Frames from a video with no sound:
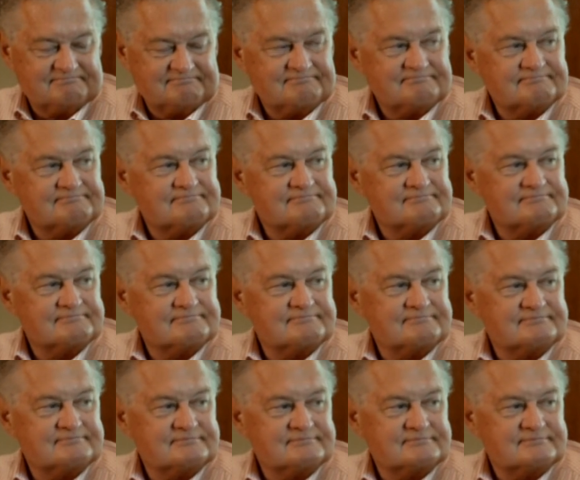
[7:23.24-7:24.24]

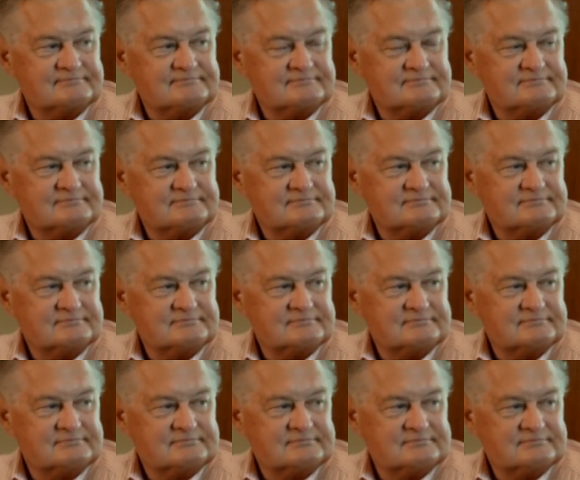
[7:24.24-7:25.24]

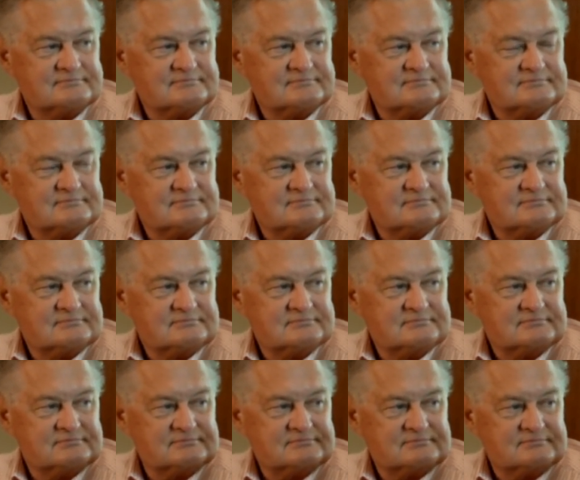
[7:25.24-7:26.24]

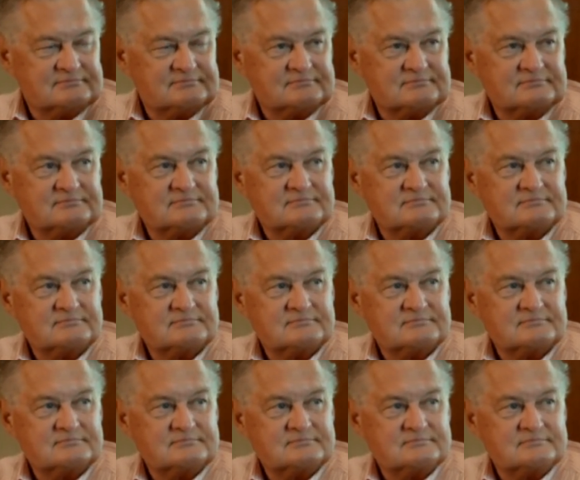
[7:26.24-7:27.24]

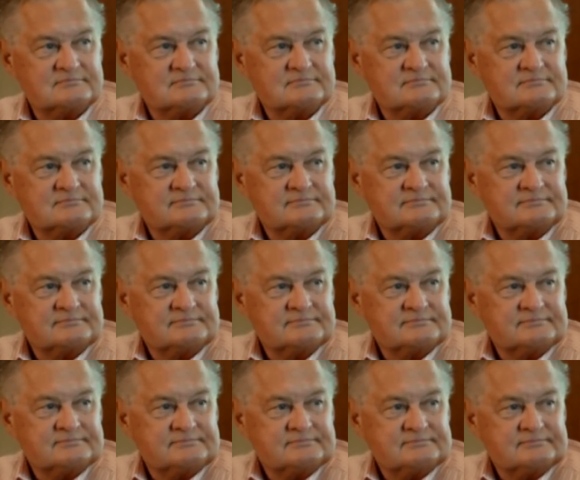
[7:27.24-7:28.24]

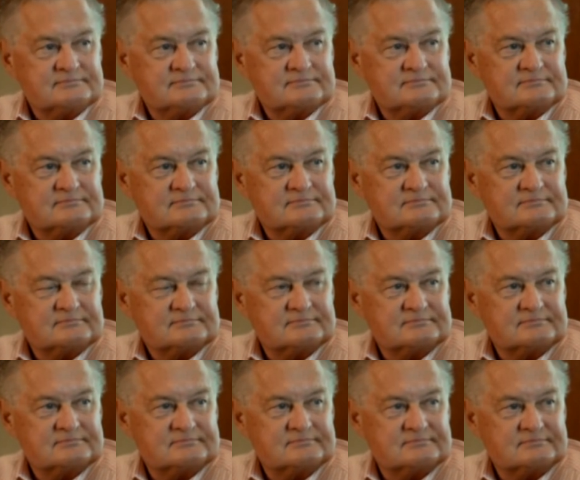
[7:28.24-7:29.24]

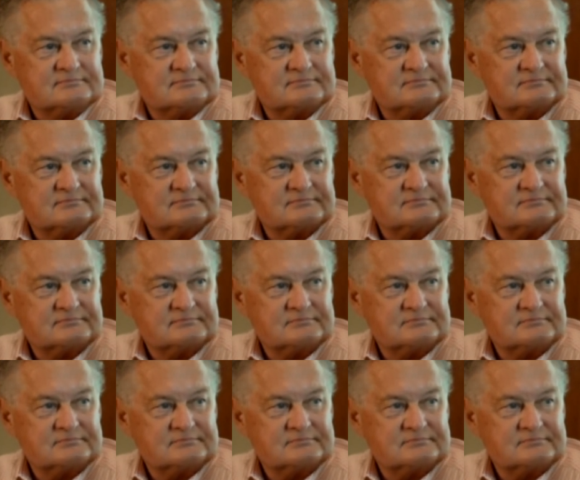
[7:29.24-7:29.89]
[no speech]